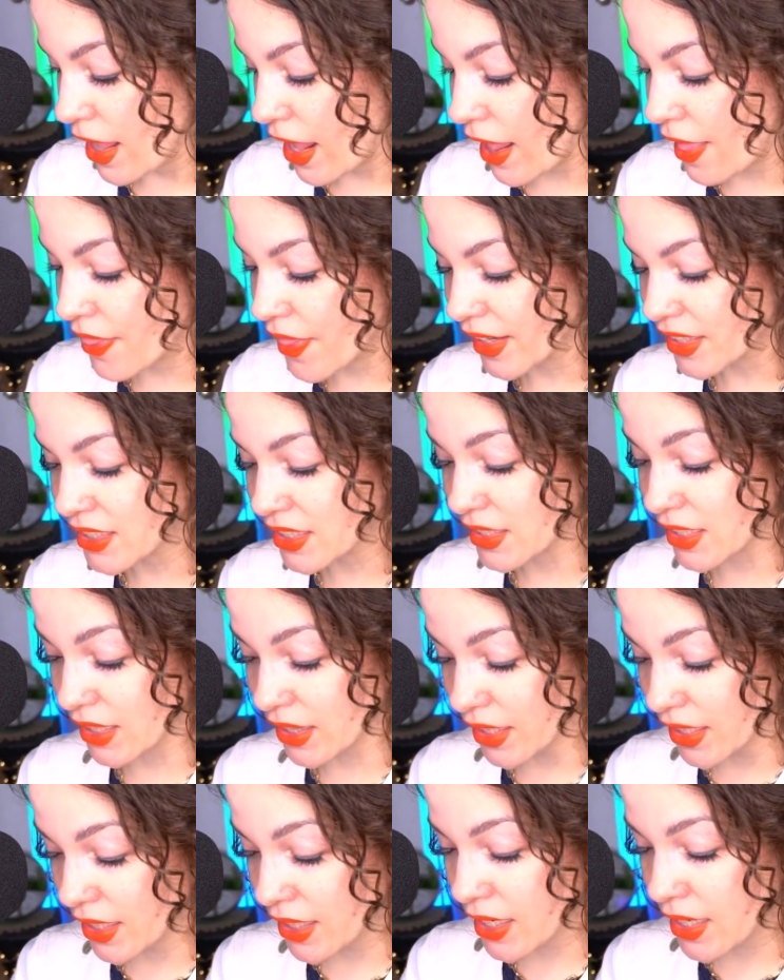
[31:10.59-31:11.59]
And they
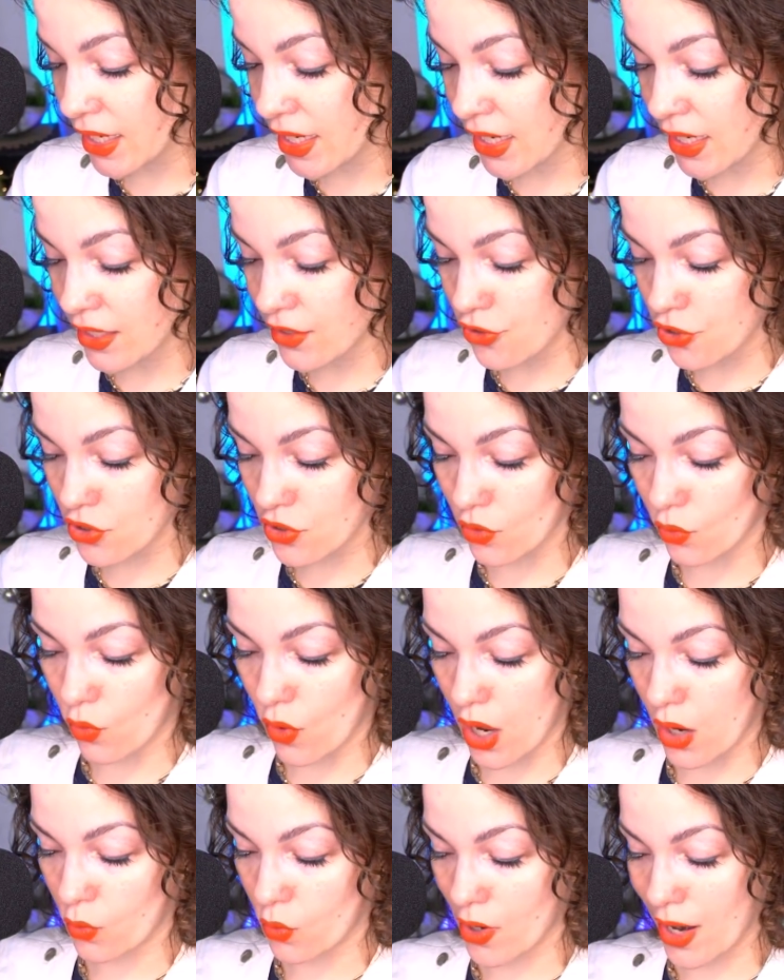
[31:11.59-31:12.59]
slid it into the
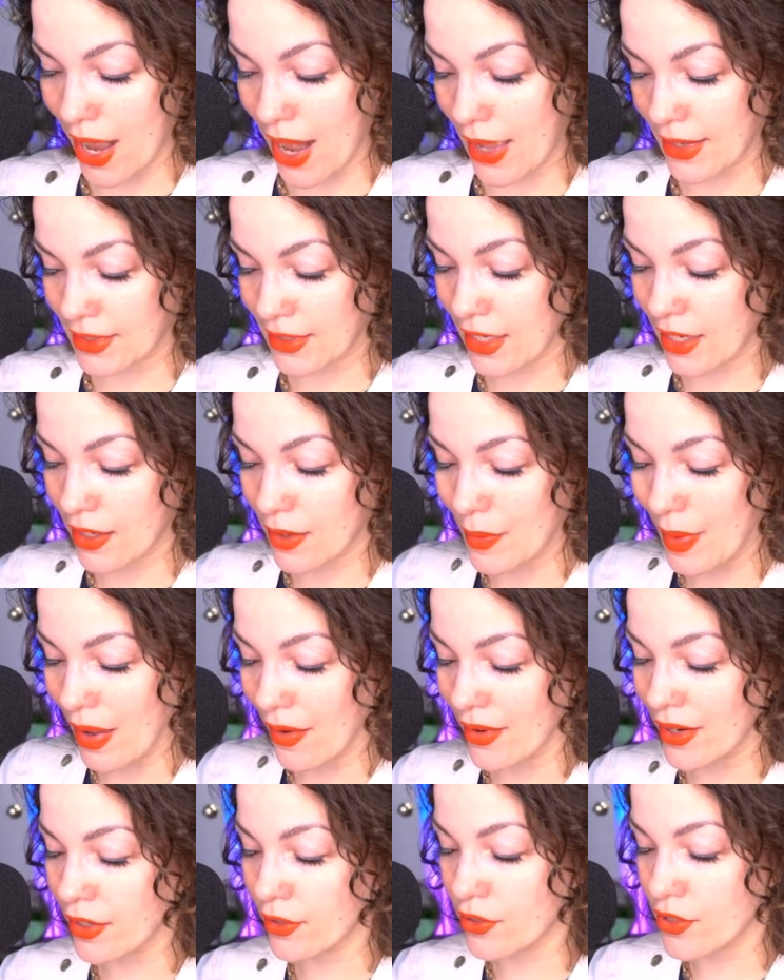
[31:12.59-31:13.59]
one we're asking
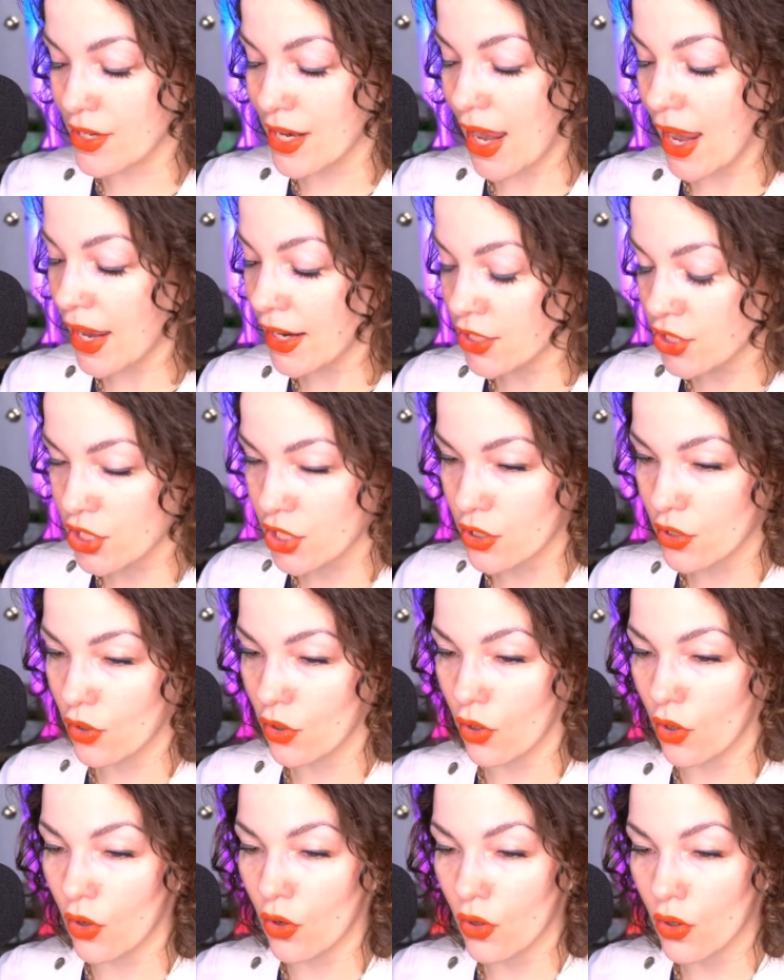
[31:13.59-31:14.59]
about
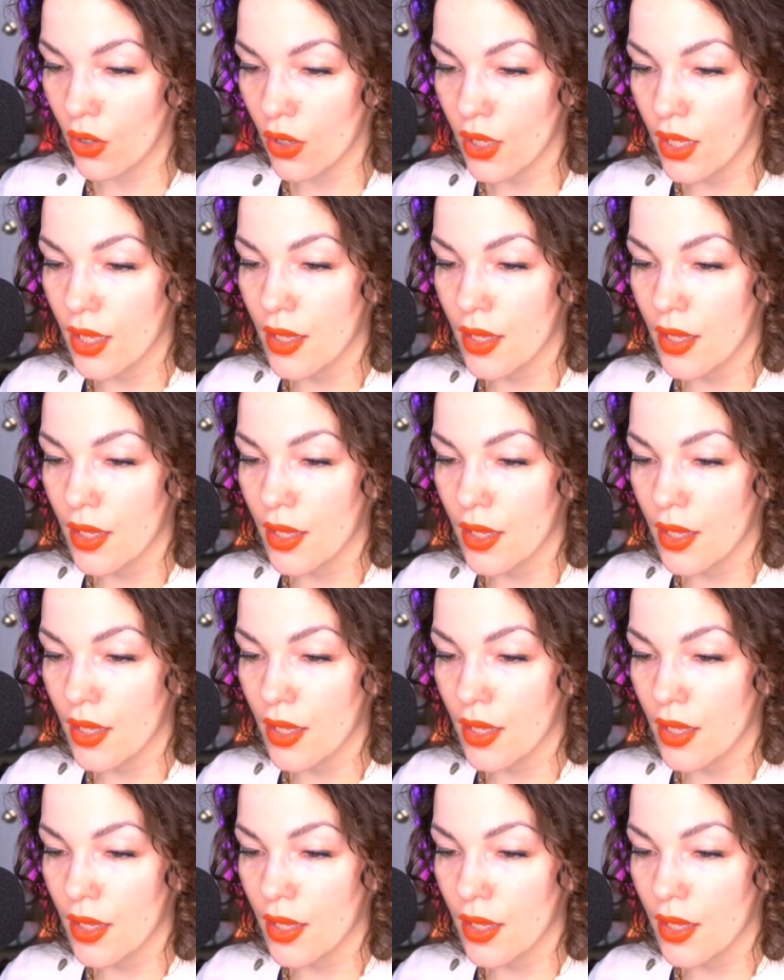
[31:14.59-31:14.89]
international,